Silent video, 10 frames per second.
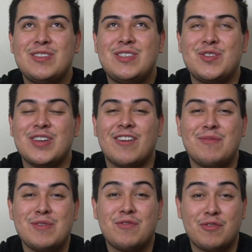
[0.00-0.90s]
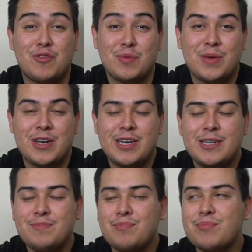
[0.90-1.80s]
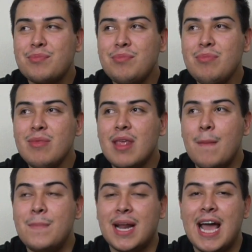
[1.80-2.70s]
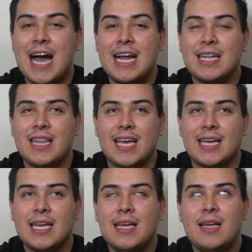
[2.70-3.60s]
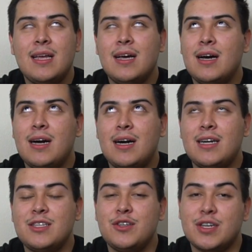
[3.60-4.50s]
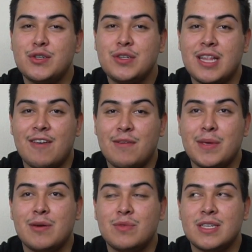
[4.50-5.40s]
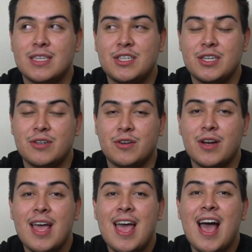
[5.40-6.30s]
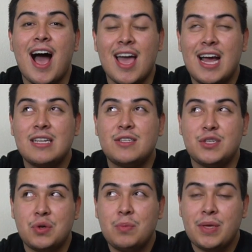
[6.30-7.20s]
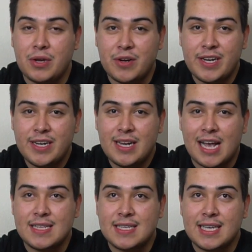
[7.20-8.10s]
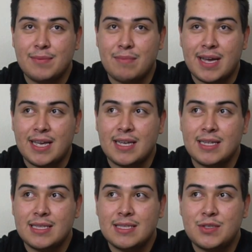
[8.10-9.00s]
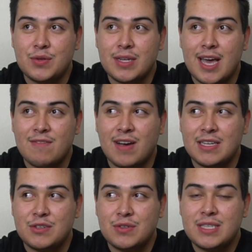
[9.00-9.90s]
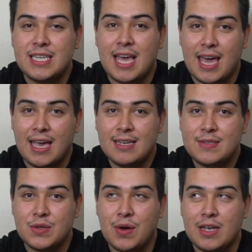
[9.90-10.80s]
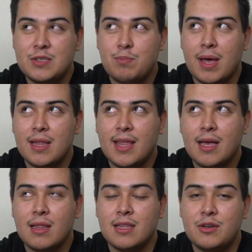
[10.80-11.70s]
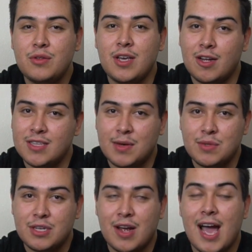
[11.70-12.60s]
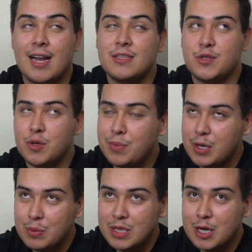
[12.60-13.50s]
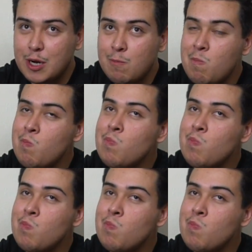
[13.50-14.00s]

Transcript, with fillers: student government for fourth period, but I had like, you guys are gonna laugh at me, I was like such a good nerd. I had zero period as like my student advisor's TA, so I spent like literally all day with her. I had zero period with her,